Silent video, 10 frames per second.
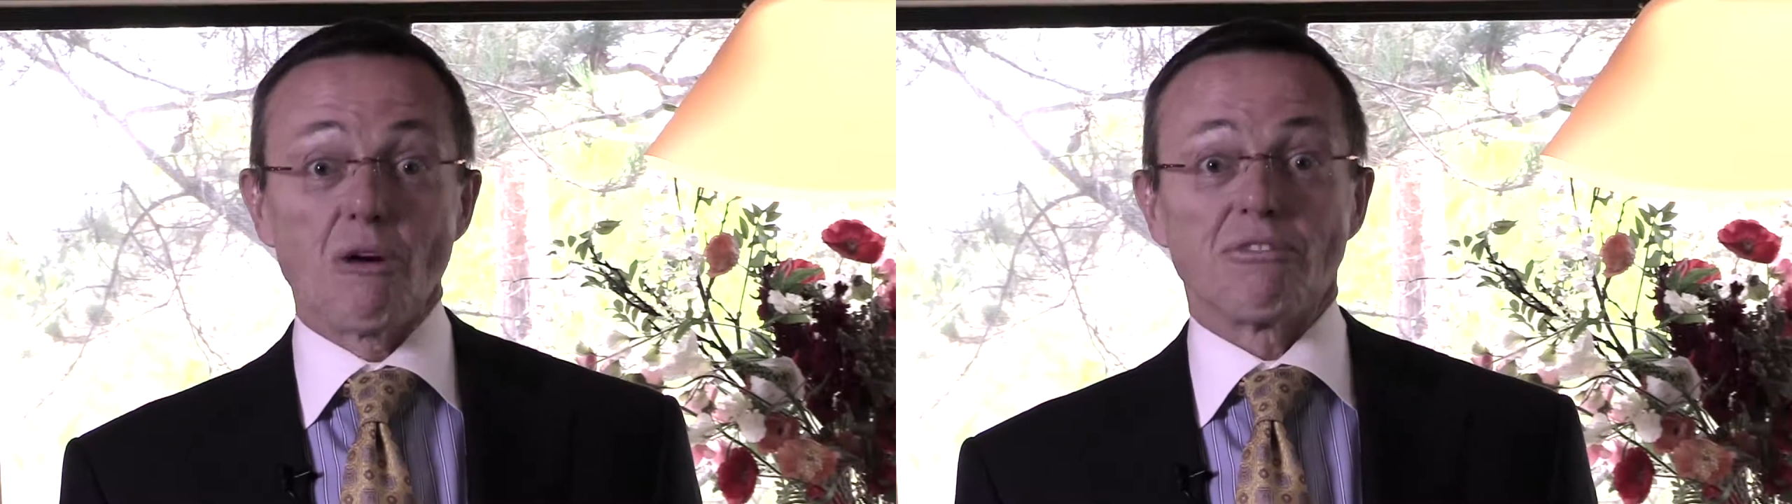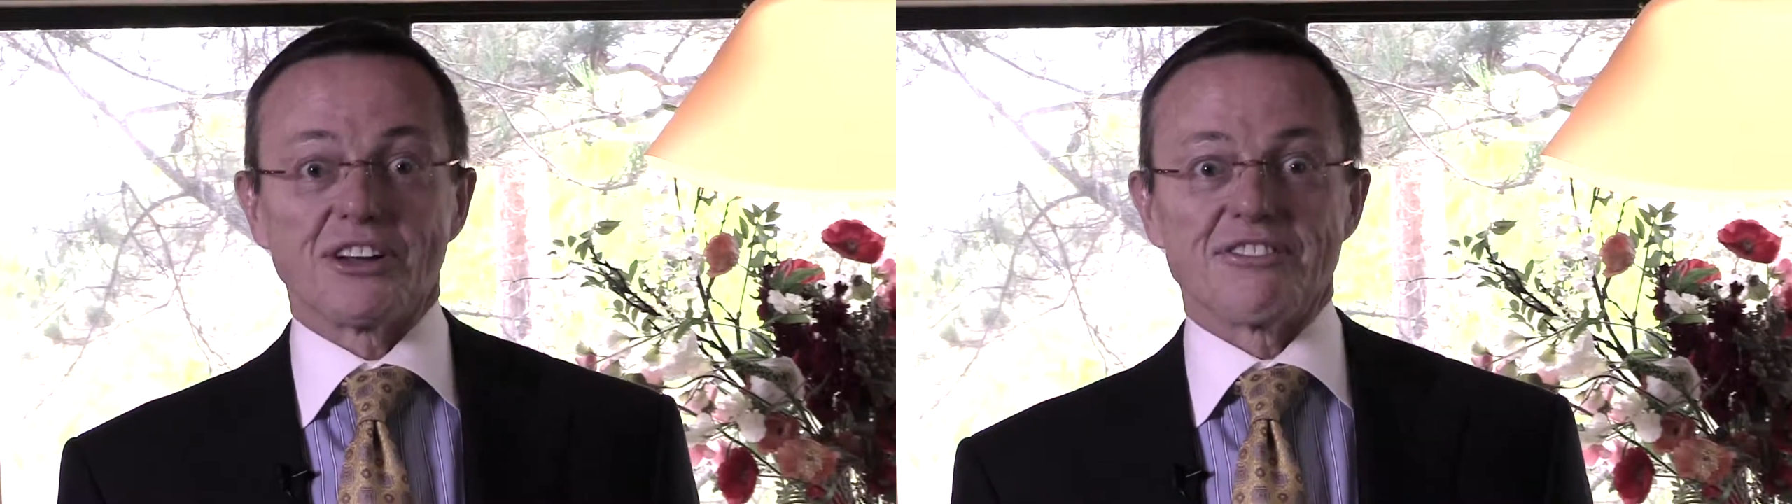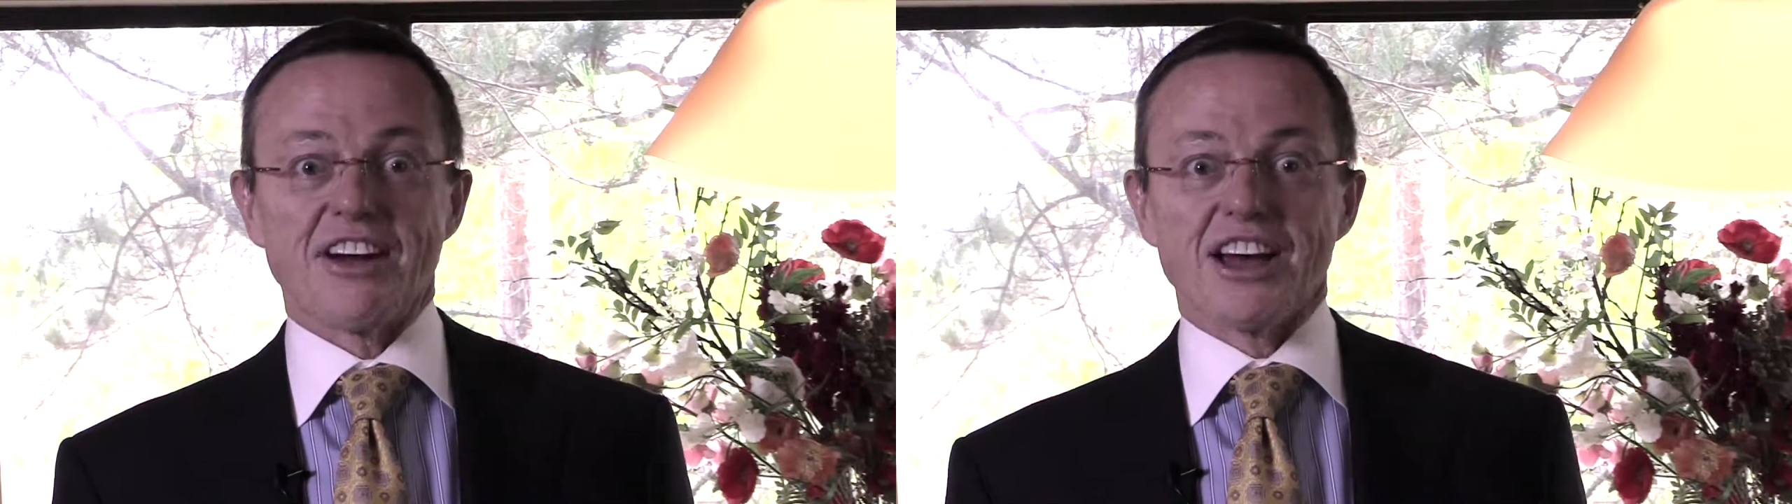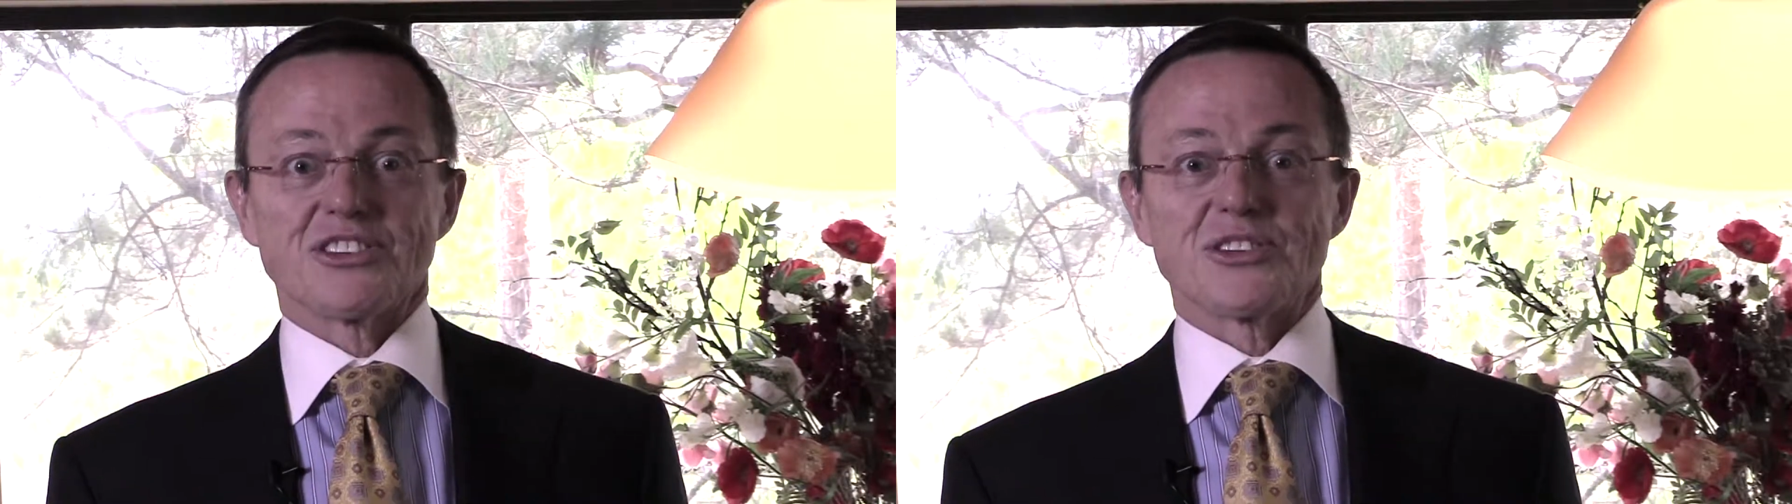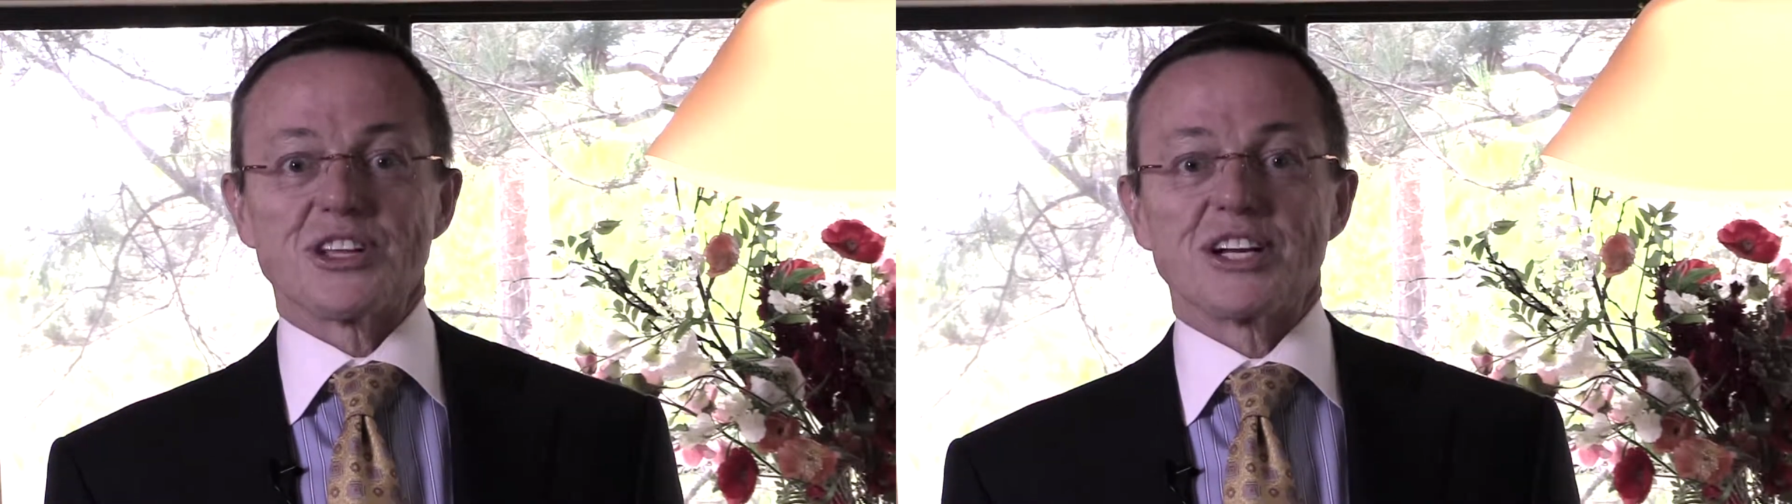hopefully
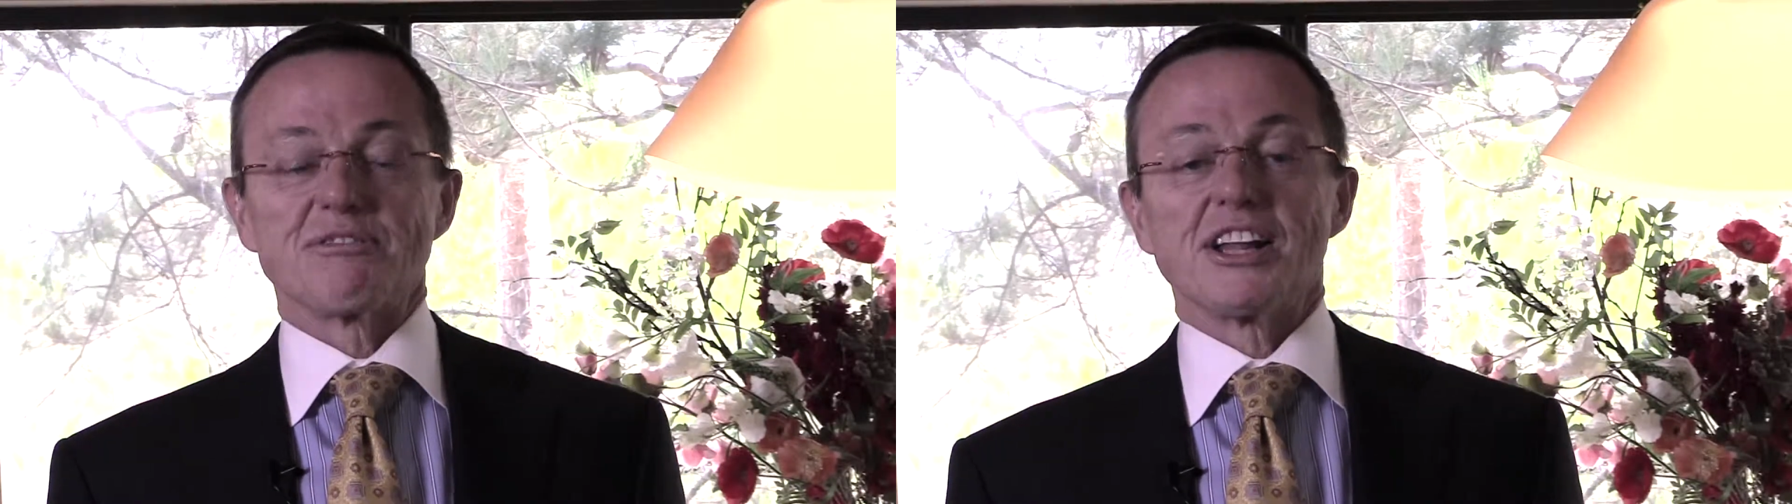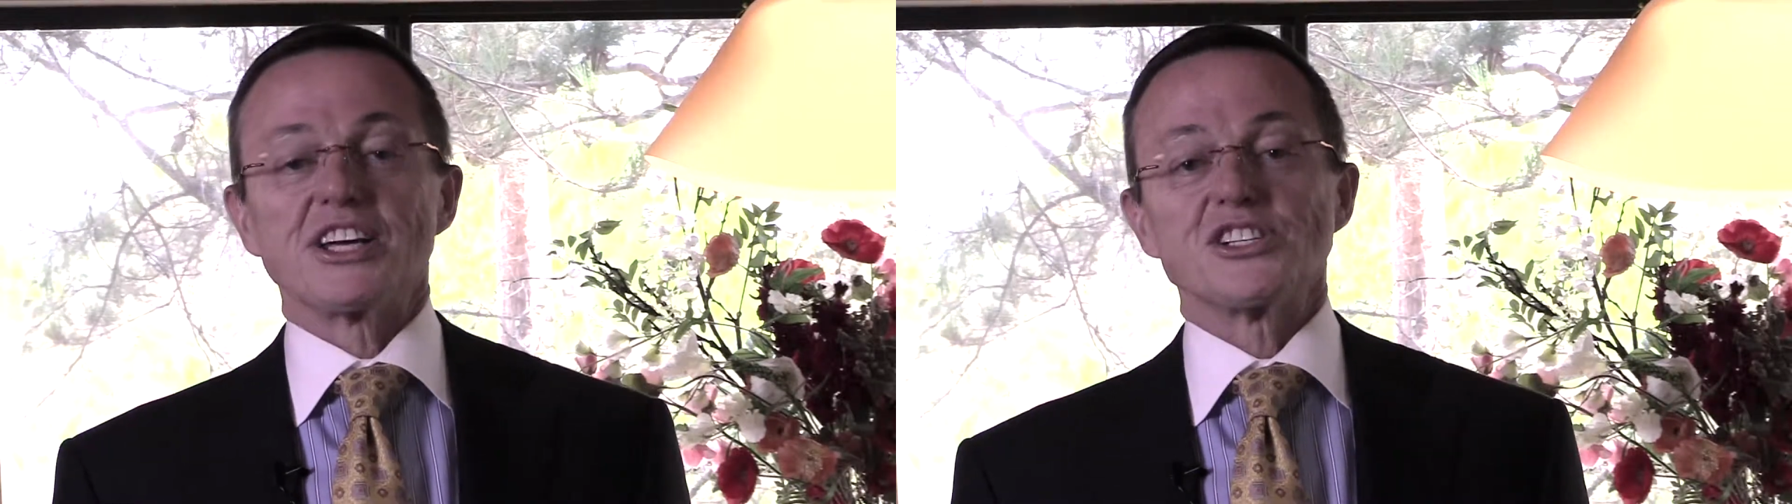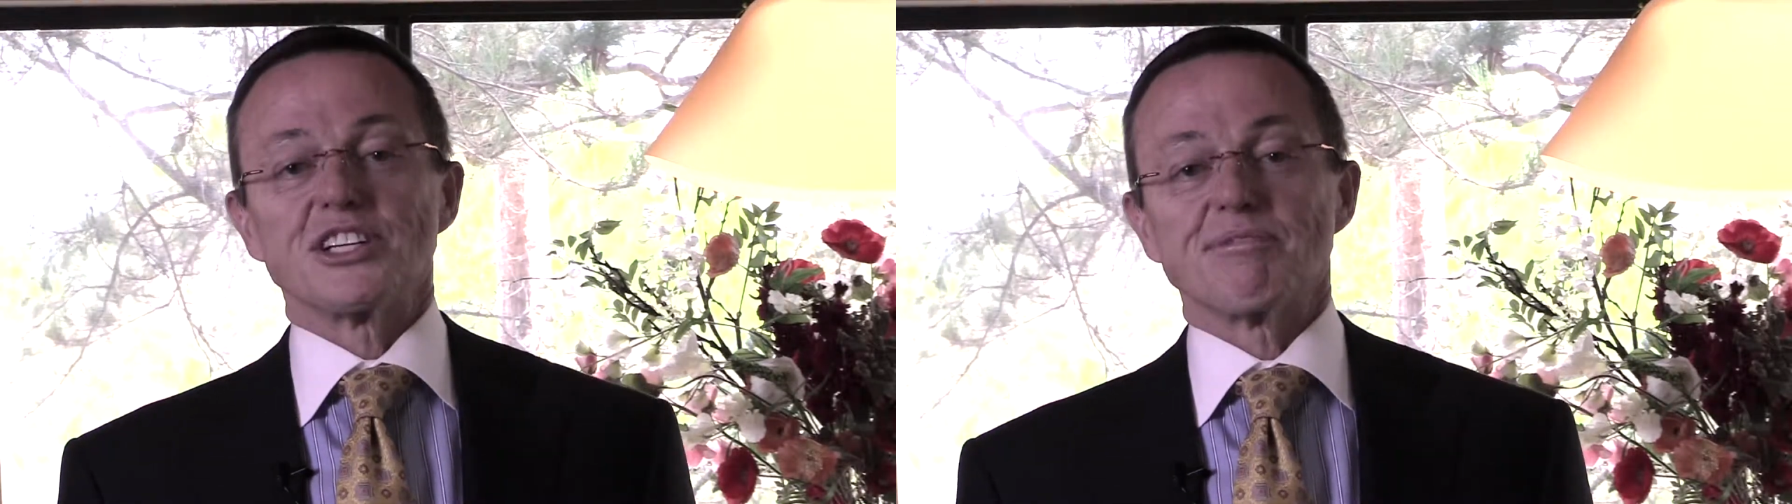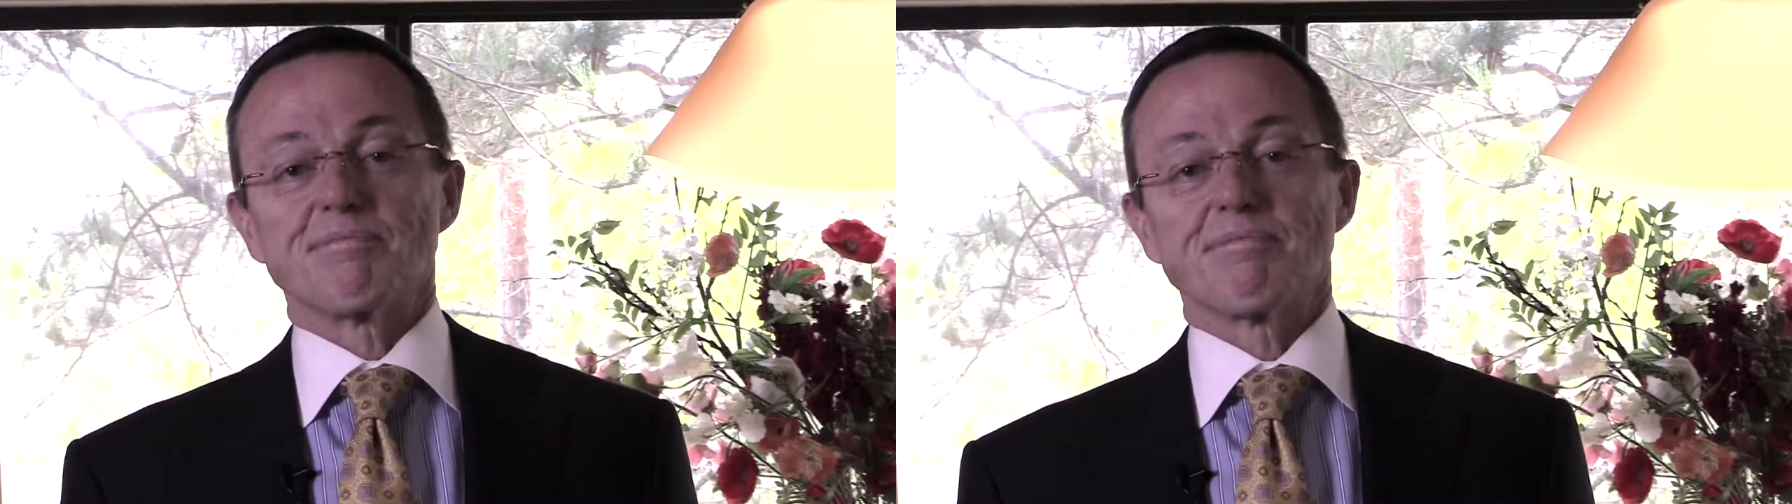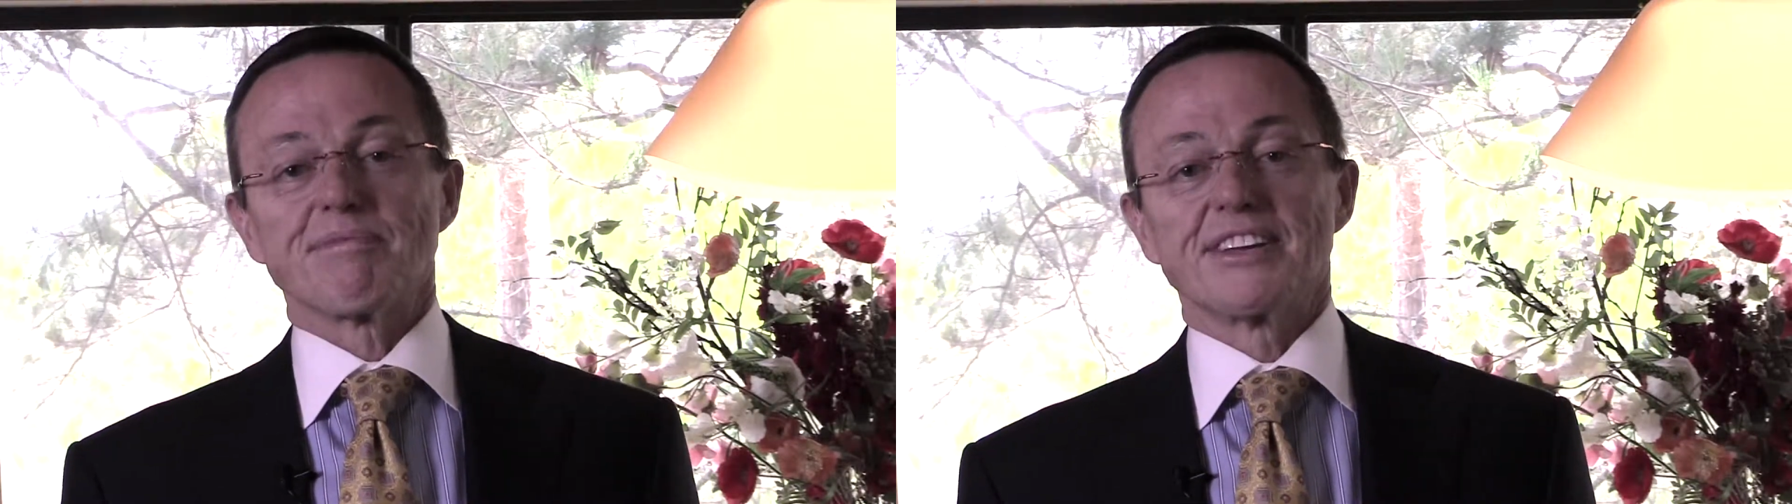faster than
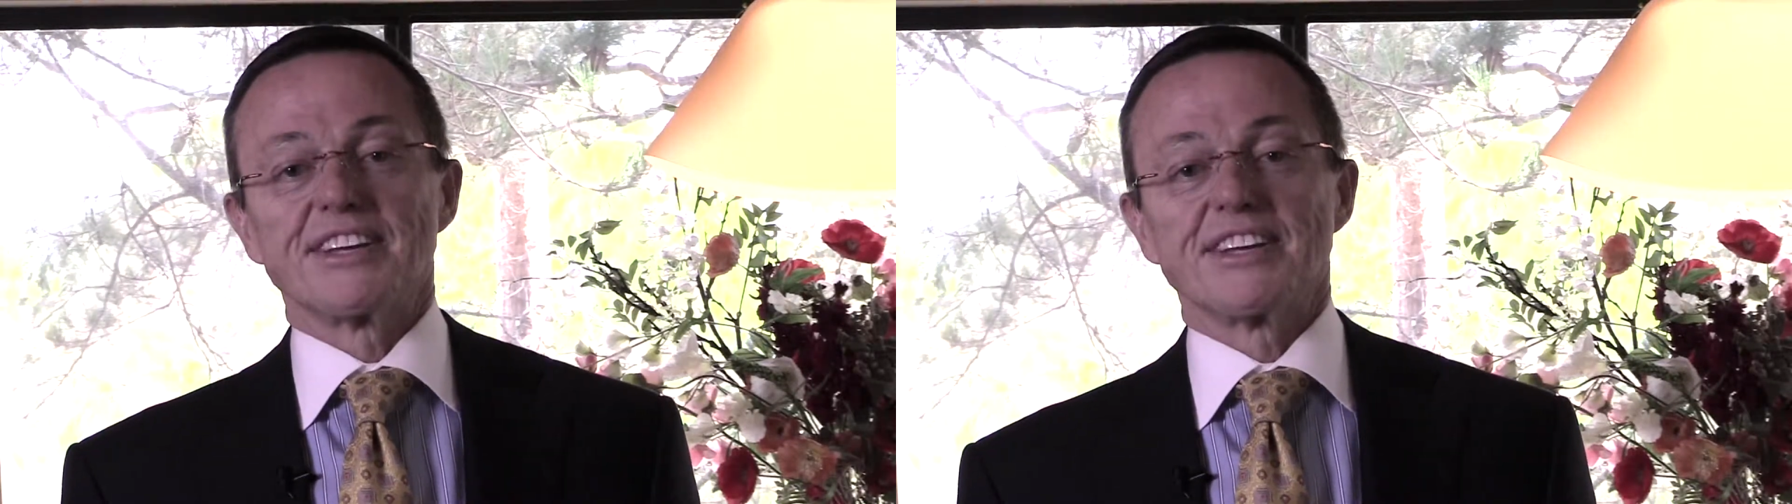inflation.